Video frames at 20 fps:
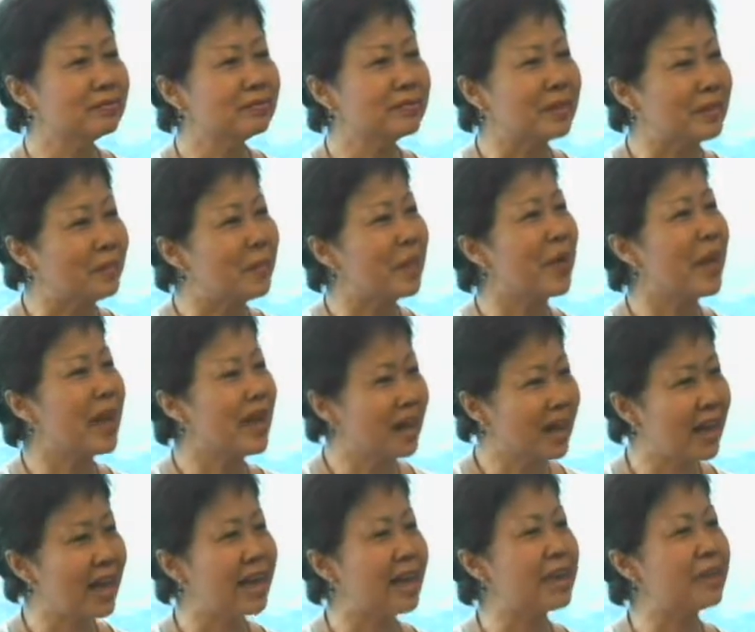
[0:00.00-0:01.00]
the prayer
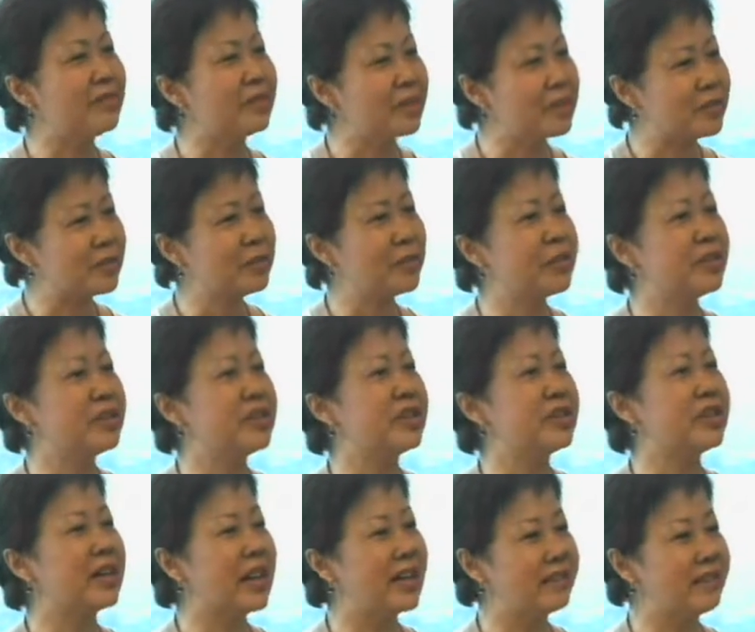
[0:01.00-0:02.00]
life and the
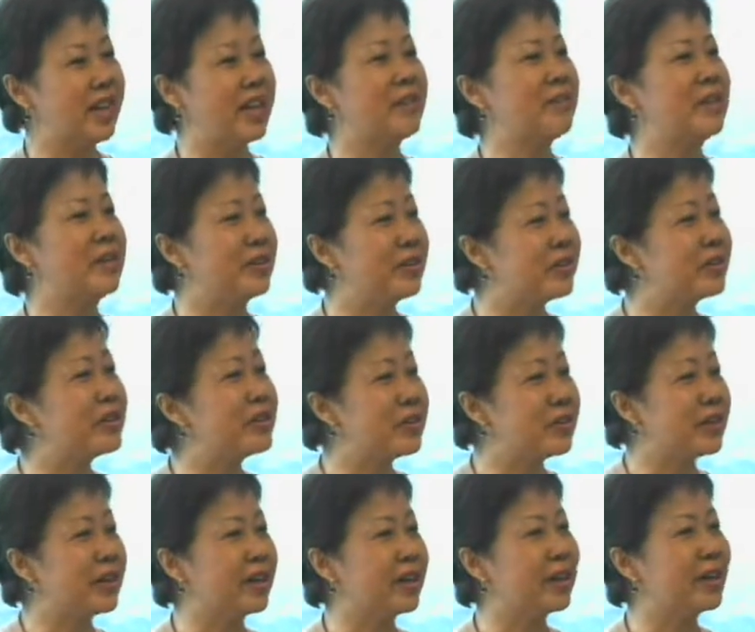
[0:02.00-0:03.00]
spiritual life that I have been
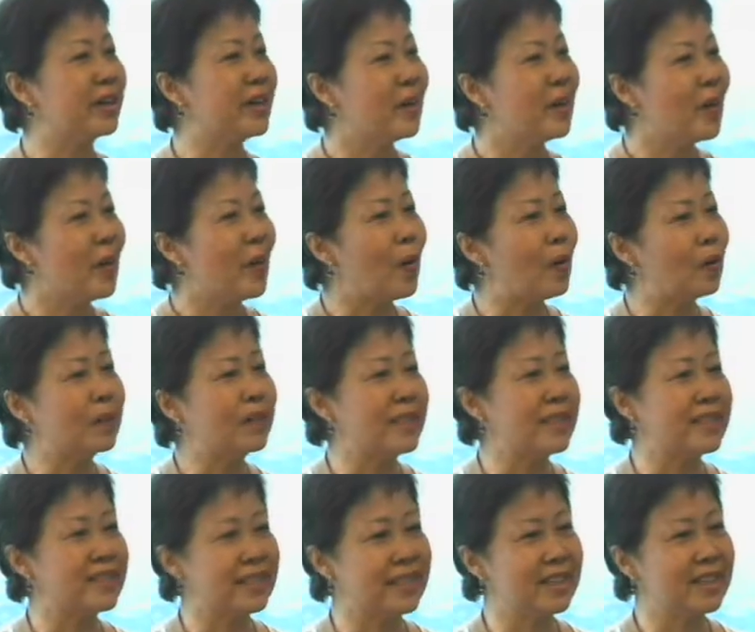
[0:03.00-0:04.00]
nurturing all
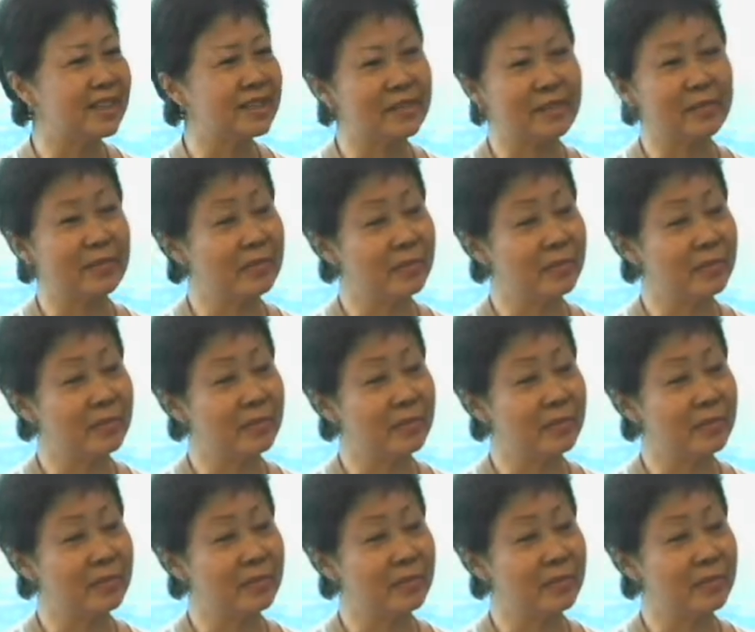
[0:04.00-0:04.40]
these years,